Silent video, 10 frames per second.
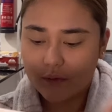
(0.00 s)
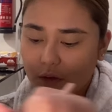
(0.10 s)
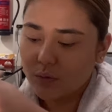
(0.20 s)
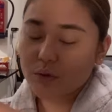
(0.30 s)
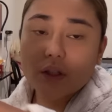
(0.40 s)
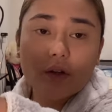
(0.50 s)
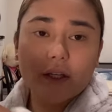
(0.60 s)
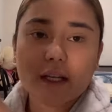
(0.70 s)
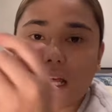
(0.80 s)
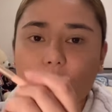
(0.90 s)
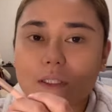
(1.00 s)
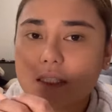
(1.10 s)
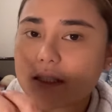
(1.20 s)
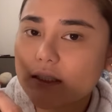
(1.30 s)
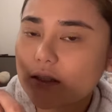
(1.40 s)
Yung una kong ginamit
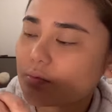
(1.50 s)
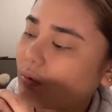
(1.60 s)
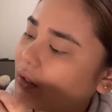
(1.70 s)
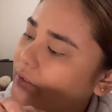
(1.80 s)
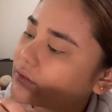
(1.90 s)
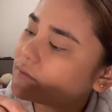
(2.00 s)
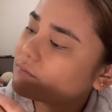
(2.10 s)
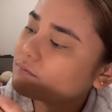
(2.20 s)
is this one.